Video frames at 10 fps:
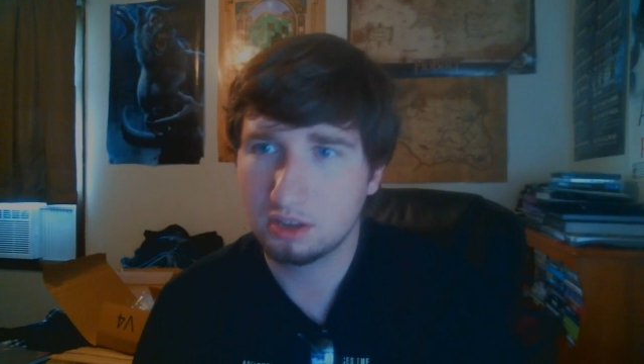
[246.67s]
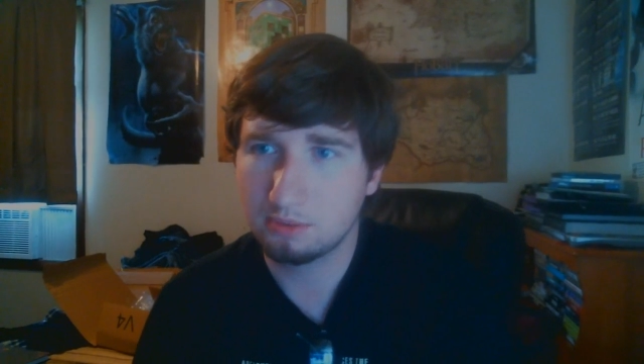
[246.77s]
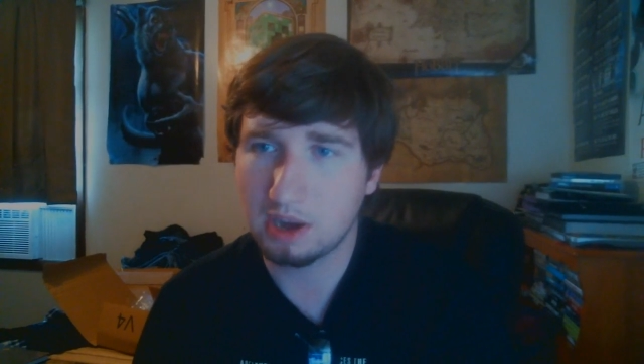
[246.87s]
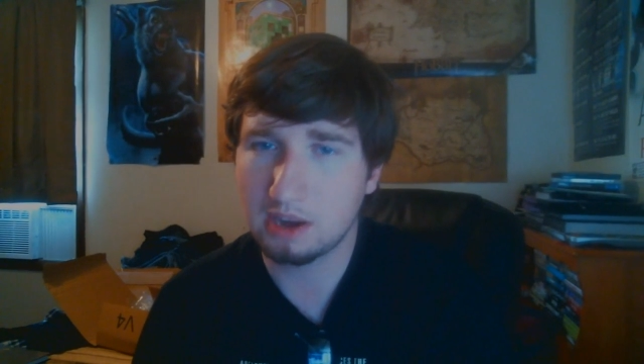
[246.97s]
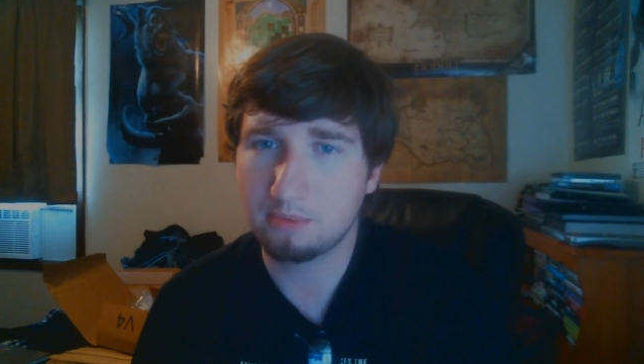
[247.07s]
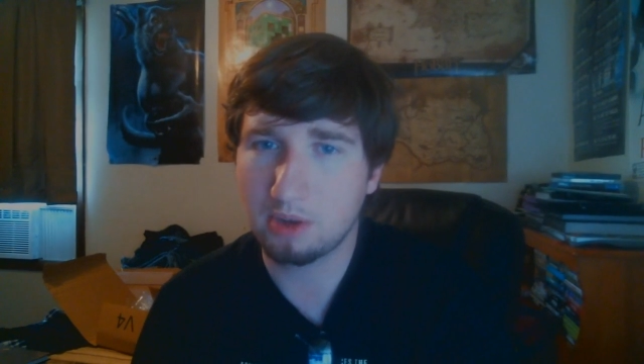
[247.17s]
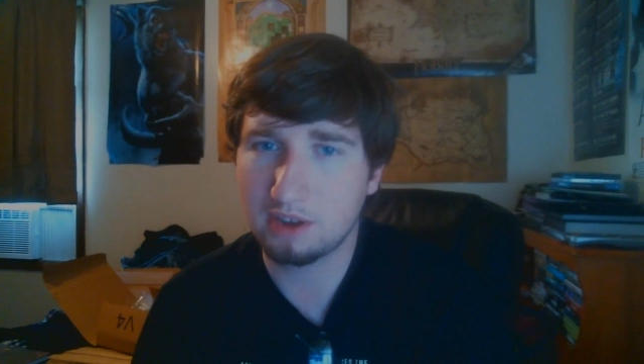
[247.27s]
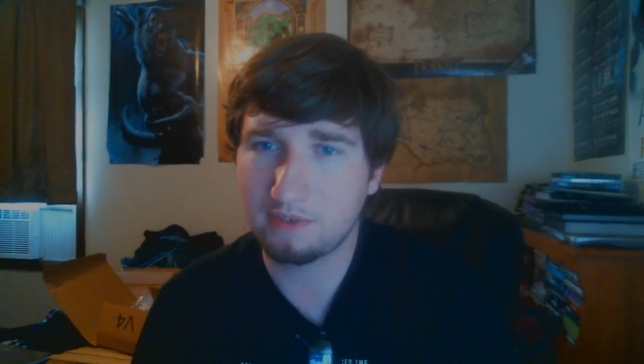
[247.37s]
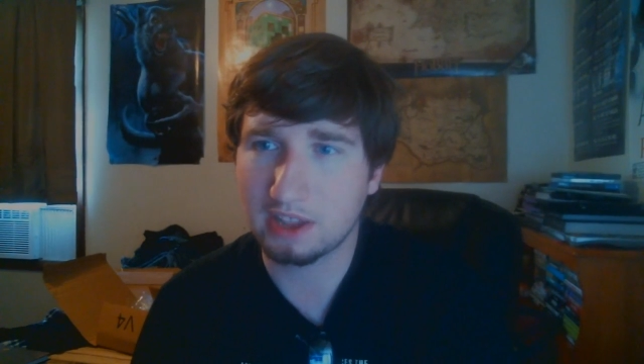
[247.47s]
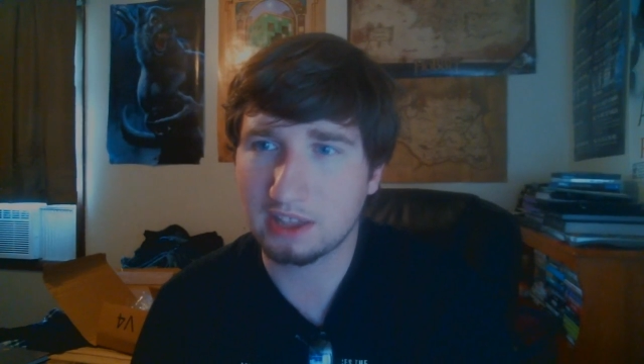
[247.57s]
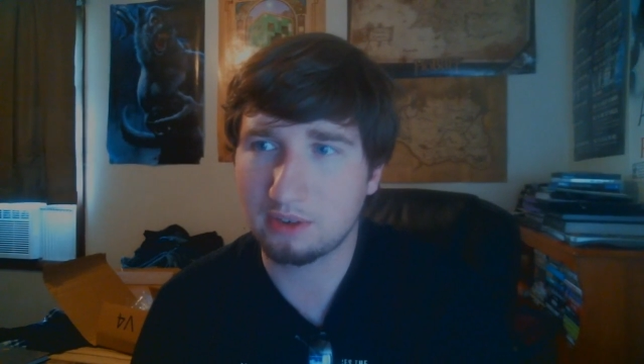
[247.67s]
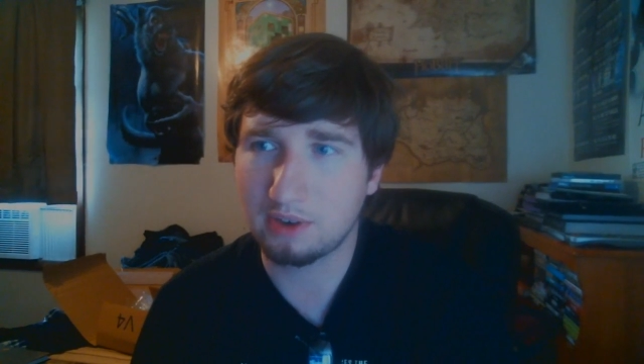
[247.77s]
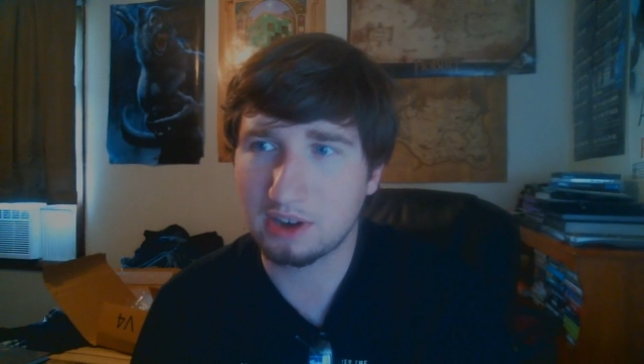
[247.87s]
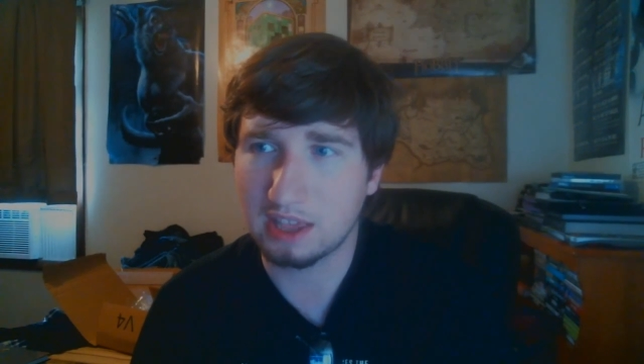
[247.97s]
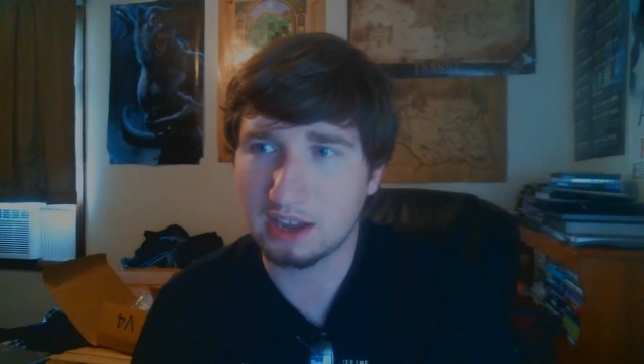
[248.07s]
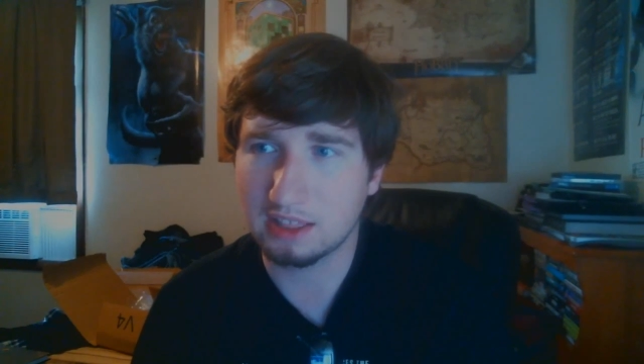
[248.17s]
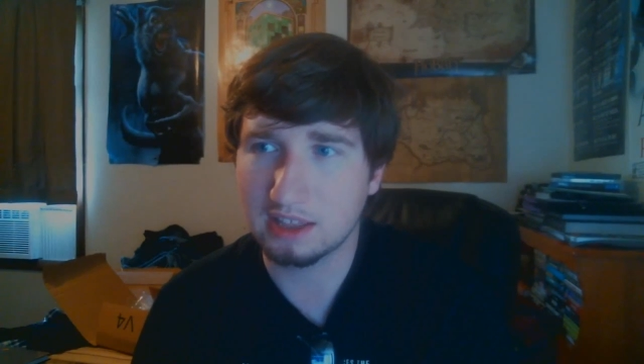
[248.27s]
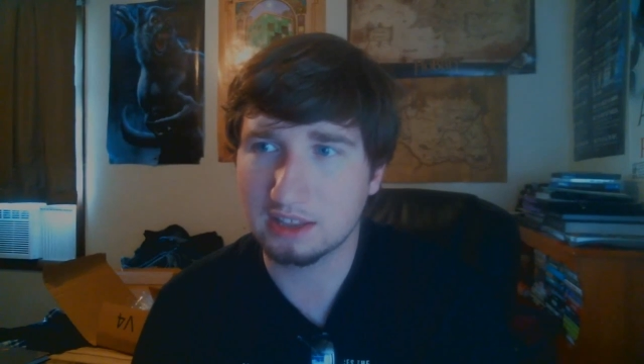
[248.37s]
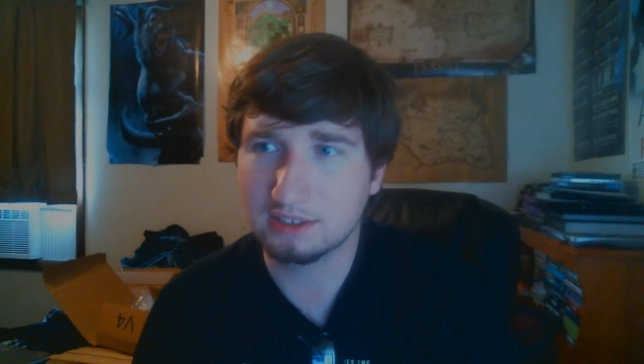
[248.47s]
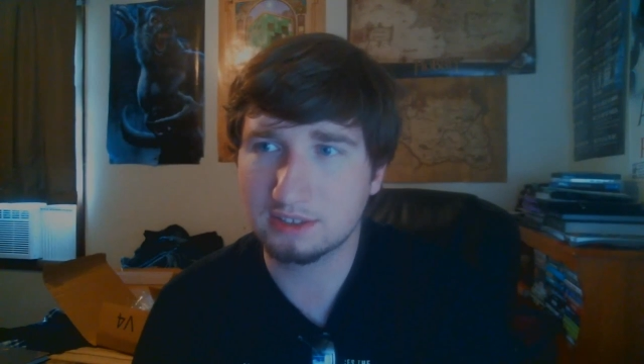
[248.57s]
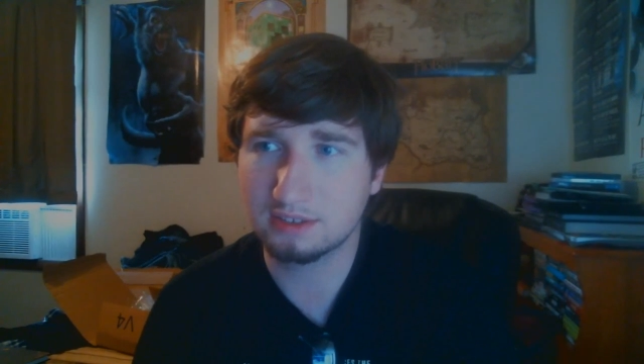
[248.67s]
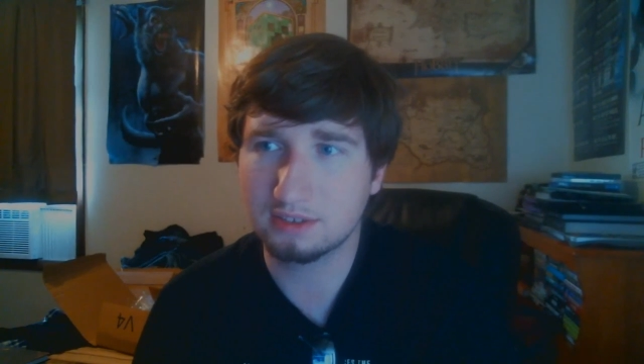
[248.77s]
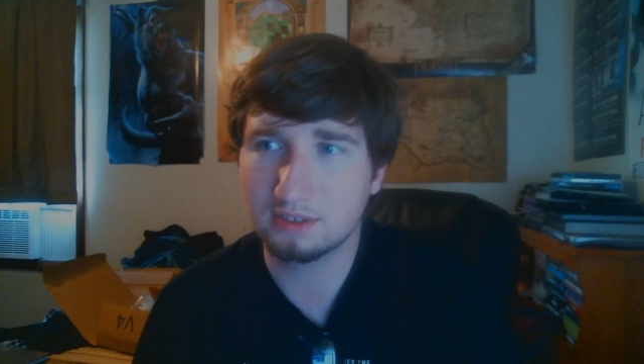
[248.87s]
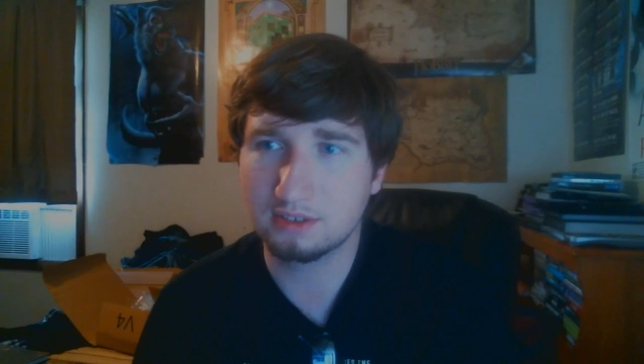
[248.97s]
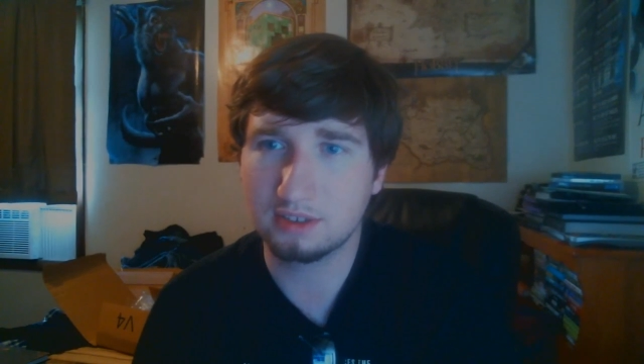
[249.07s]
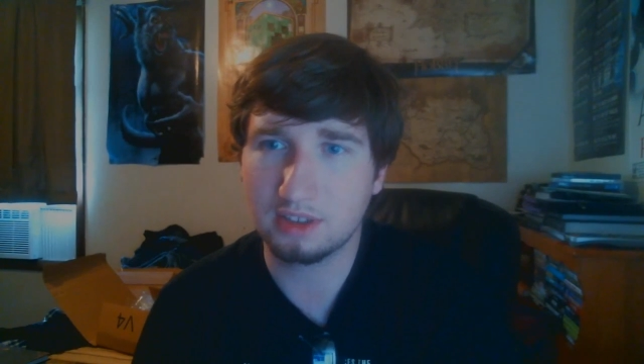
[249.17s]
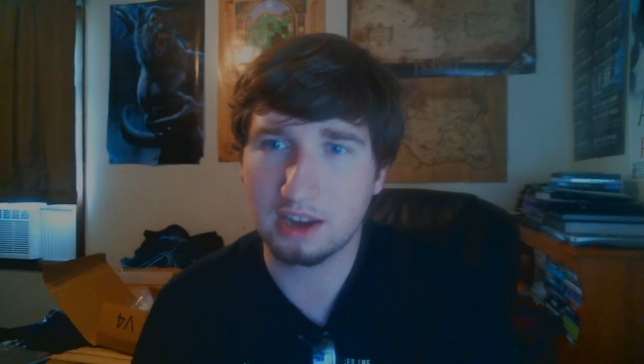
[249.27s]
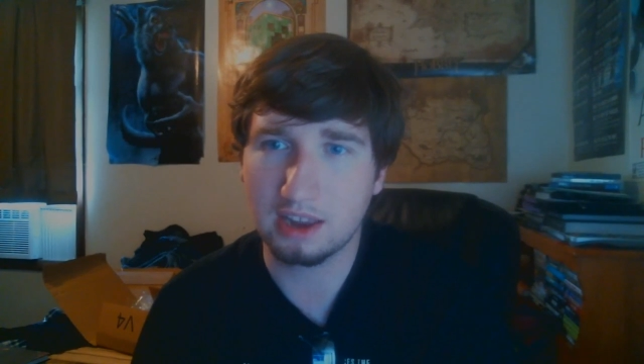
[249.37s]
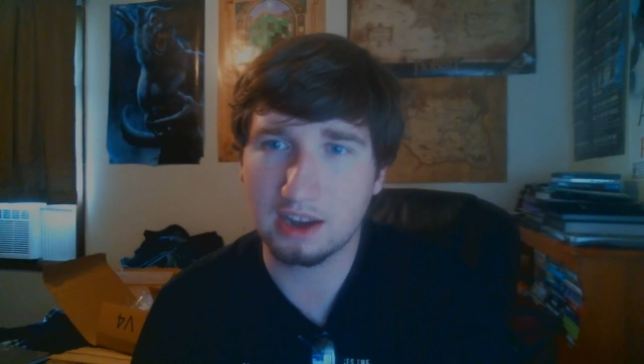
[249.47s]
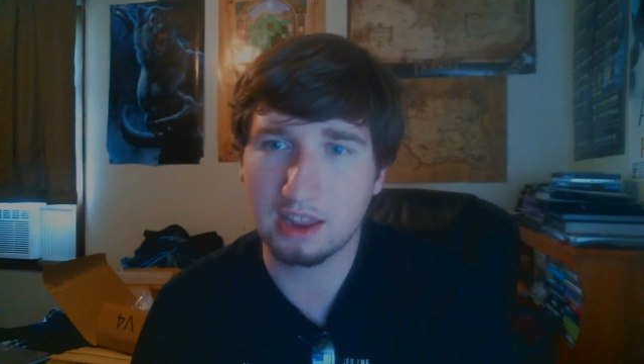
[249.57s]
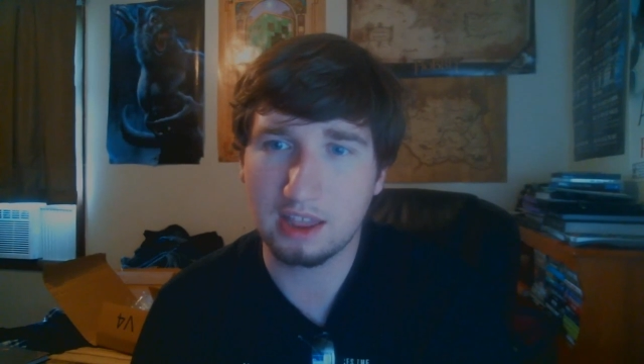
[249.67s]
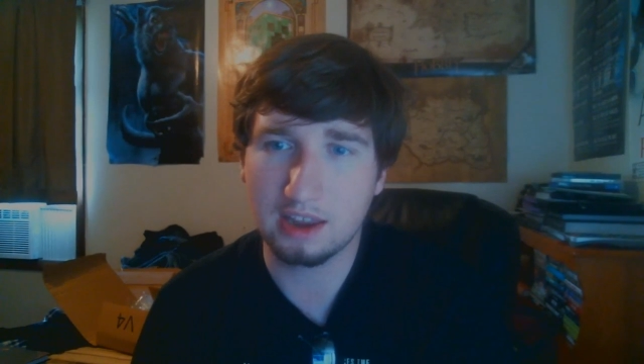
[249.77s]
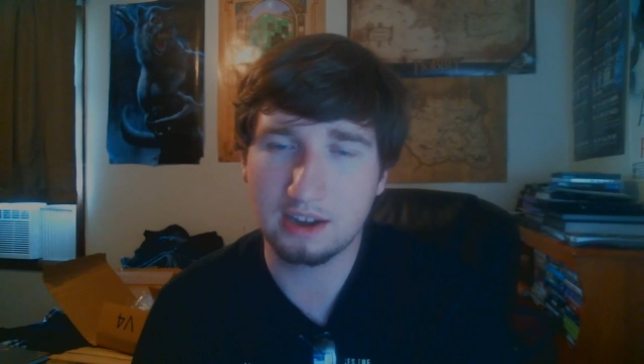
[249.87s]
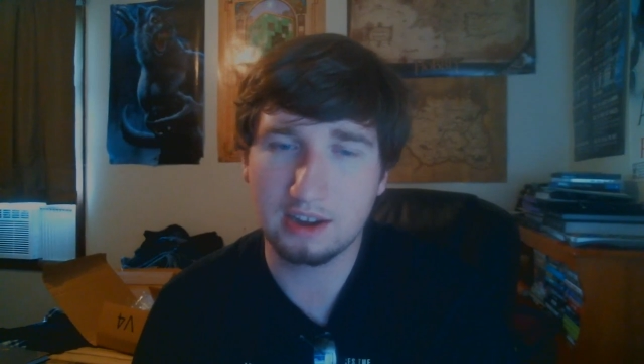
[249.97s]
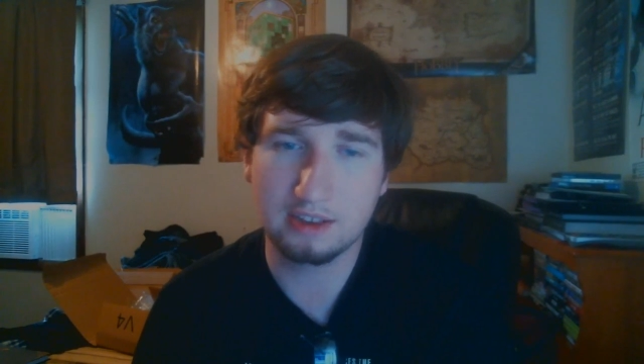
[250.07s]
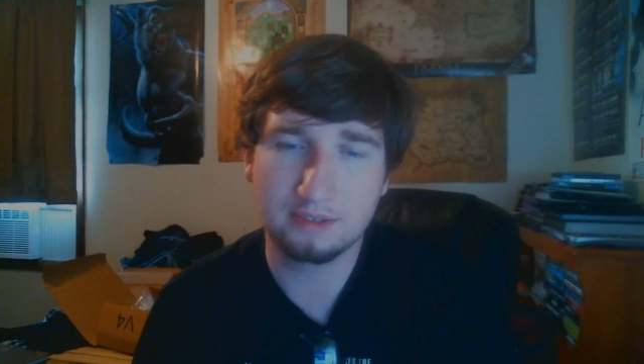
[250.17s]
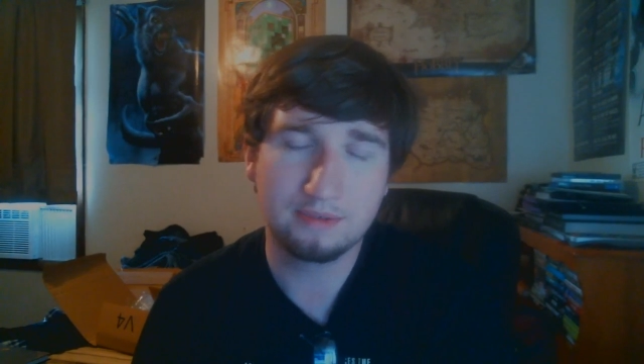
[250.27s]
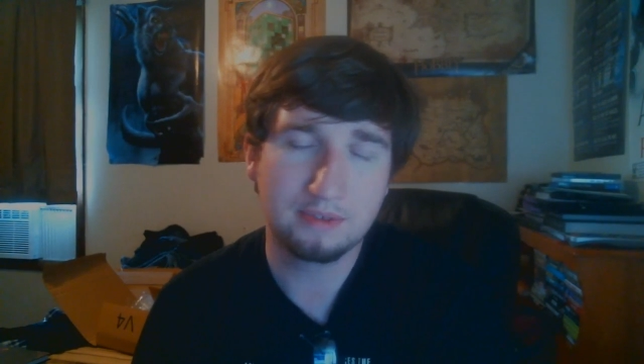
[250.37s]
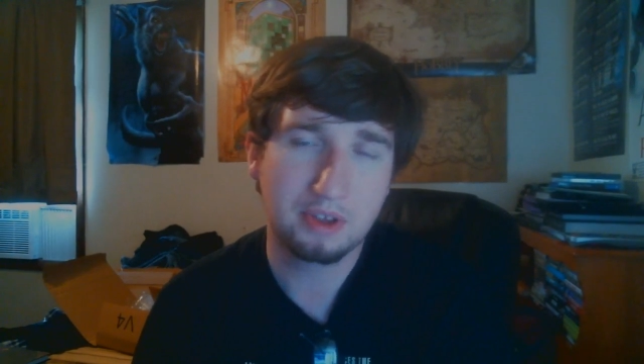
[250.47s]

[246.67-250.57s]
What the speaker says: depending upon if I can get around to getting it edited.